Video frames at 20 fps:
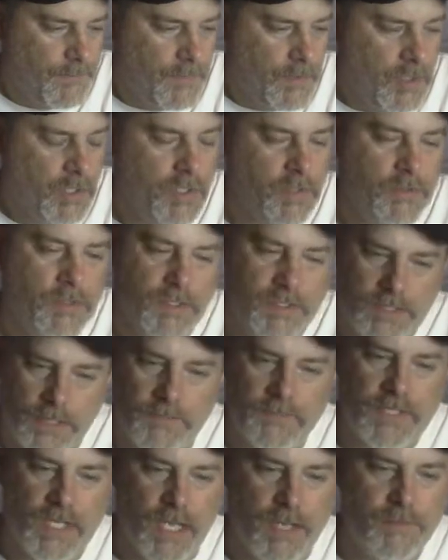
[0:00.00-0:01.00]
you know,
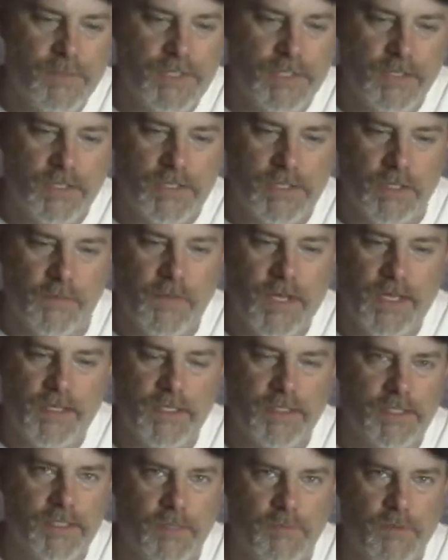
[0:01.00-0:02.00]
sometimes somebody
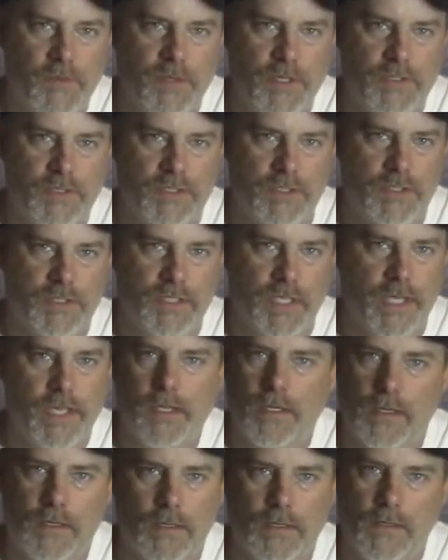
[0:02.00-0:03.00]
does something that's just
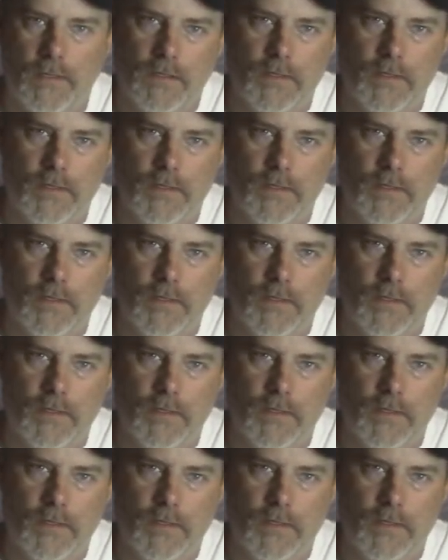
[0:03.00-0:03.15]
like